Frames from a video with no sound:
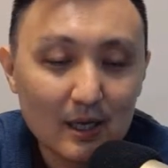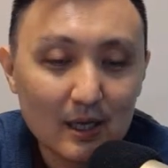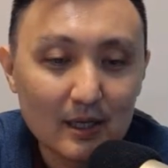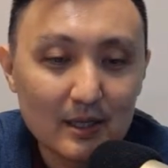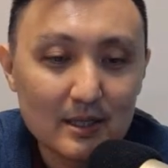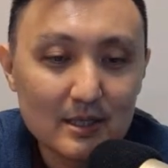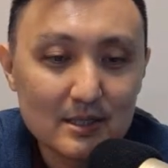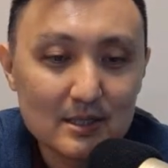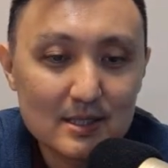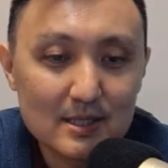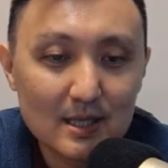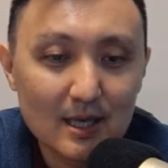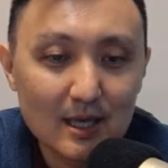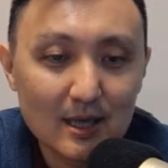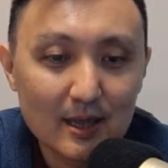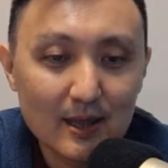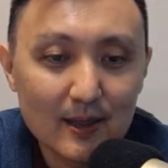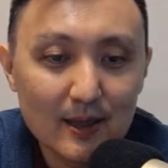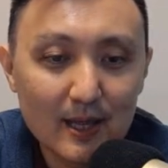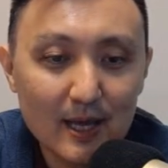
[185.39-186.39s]
is
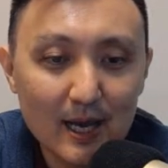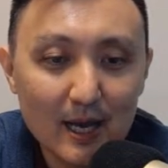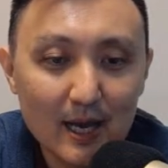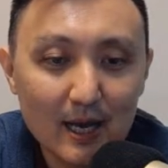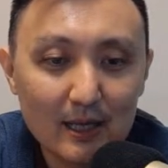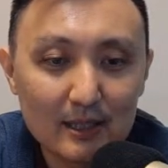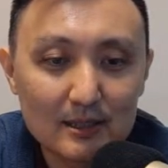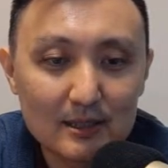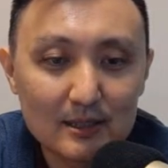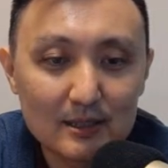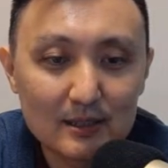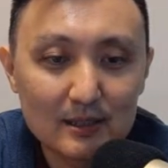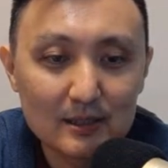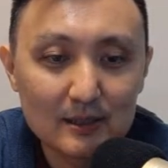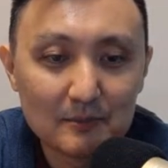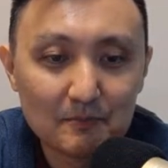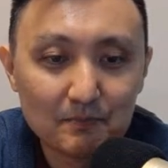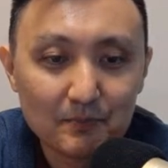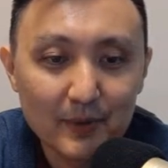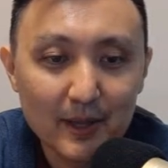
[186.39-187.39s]
that
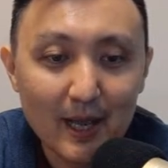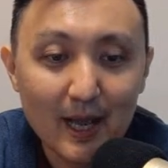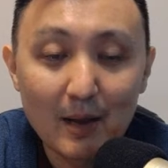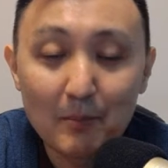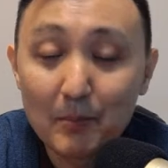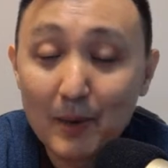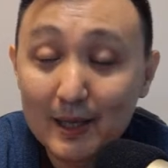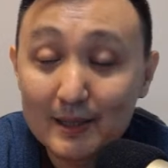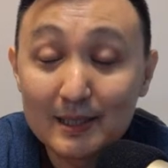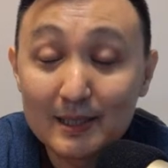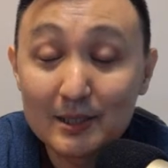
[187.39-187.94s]
but